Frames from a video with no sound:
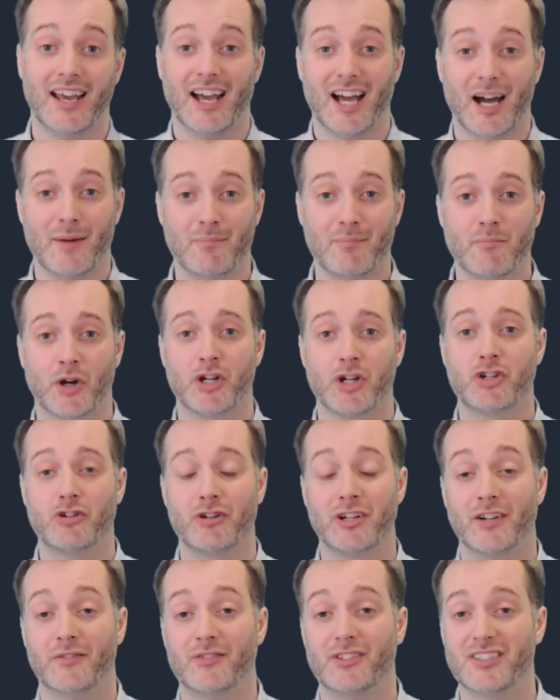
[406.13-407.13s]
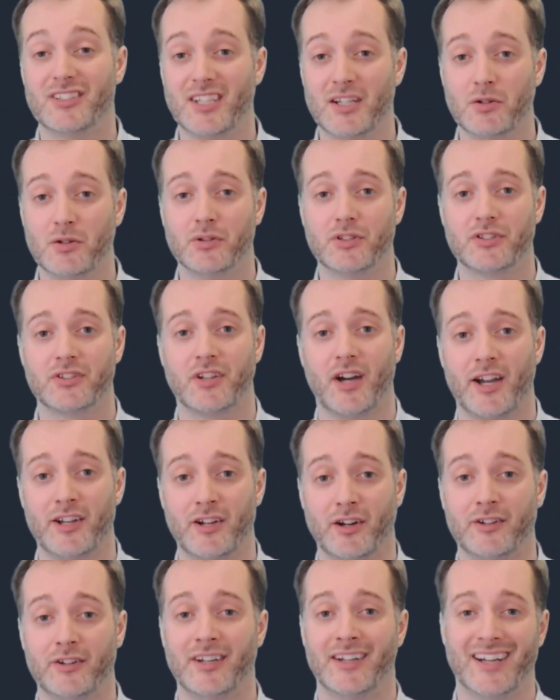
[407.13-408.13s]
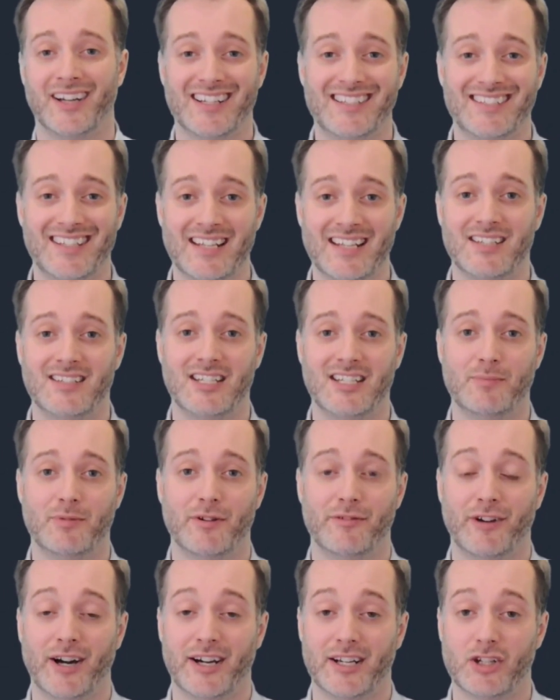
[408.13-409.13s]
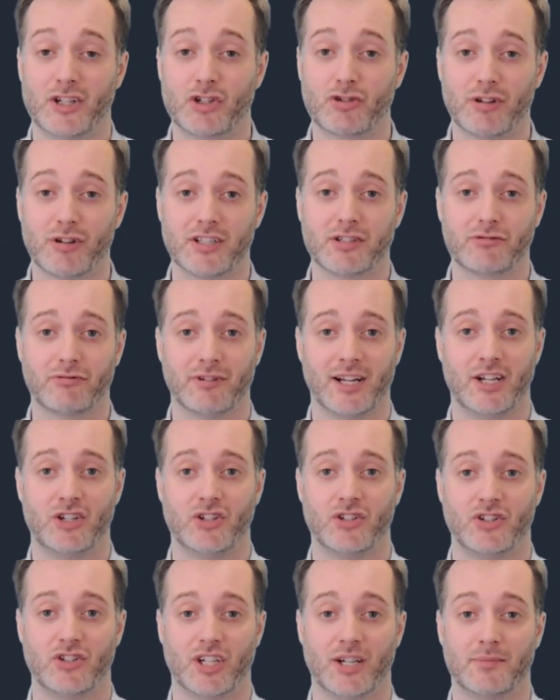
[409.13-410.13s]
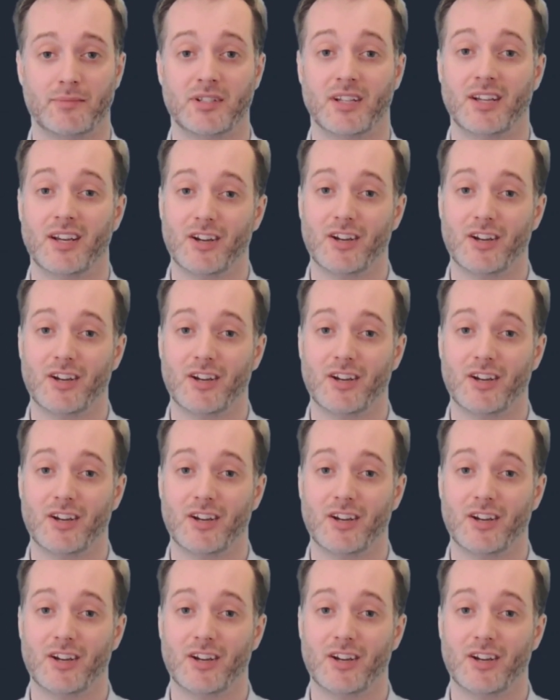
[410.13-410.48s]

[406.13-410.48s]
and monitoring of single sign-on and identity provider trust relationships